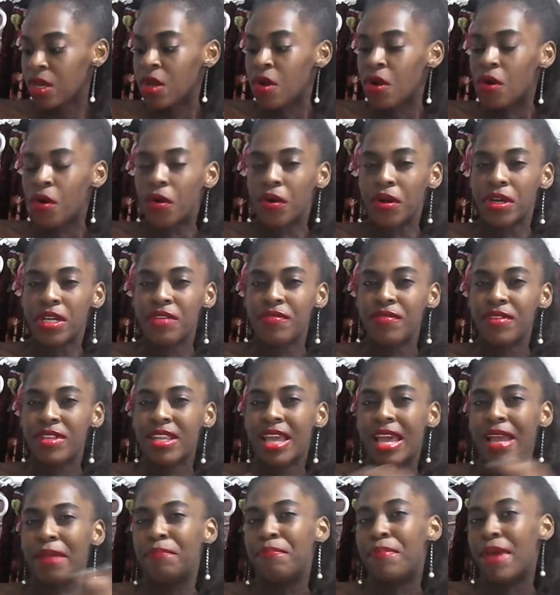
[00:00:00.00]
or even
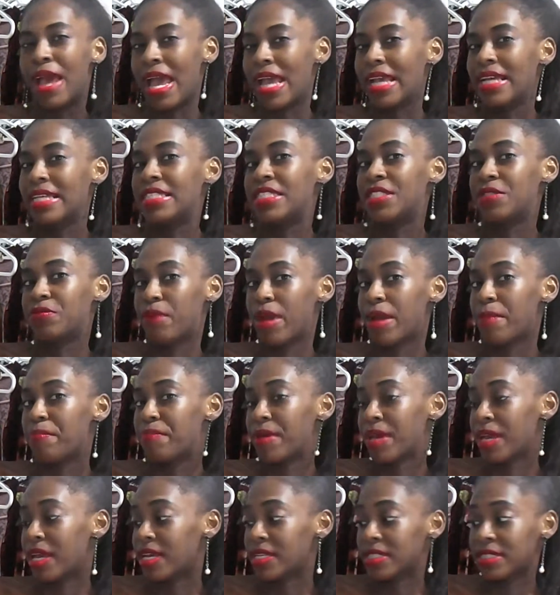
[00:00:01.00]
like baggy
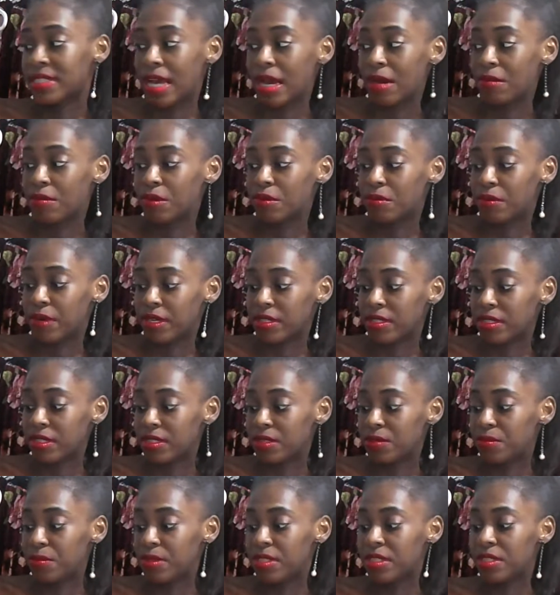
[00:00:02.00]
sweatpants. I will wear these
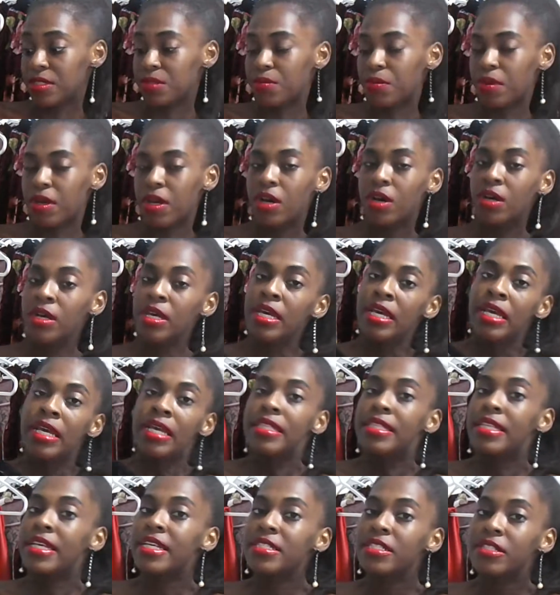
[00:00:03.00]
with as well.
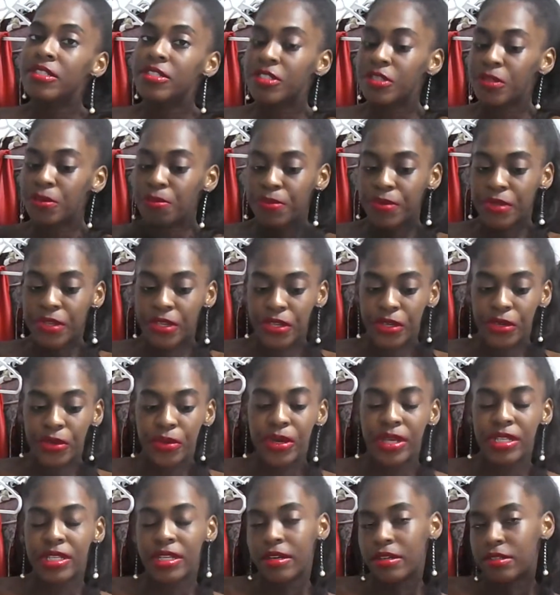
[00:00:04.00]
These are super cute
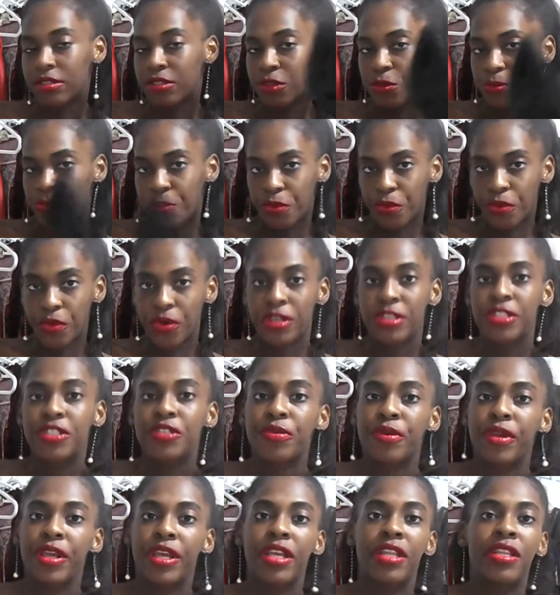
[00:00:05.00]
and they're super on
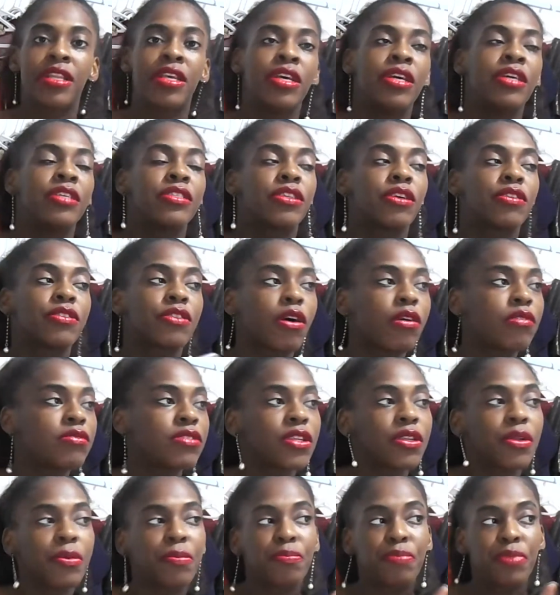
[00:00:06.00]
trend. So those are
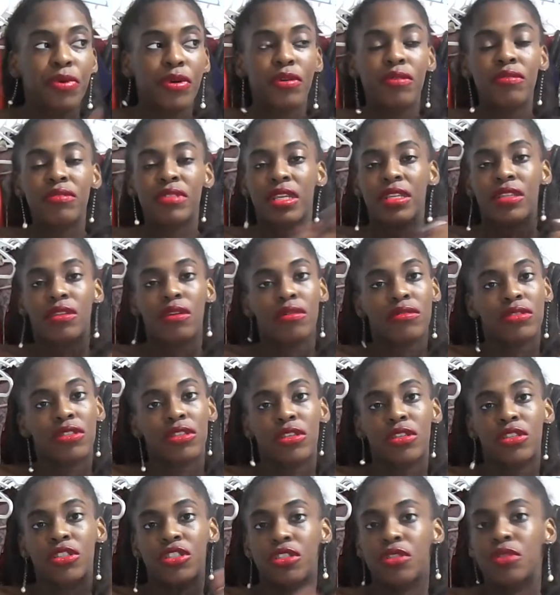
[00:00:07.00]
the boots and those are the
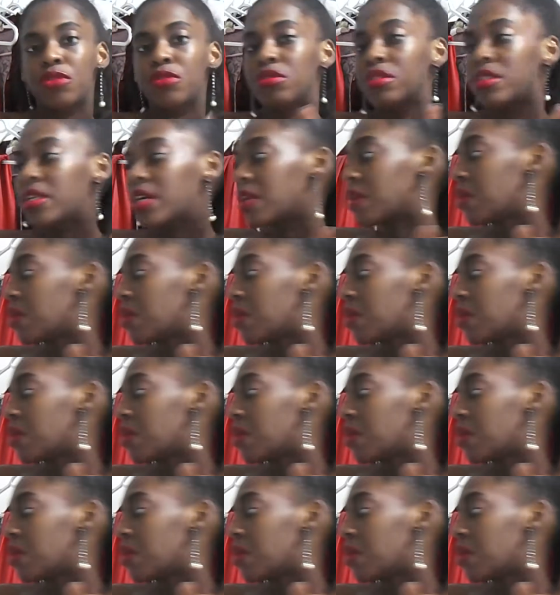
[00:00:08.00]
shoes that are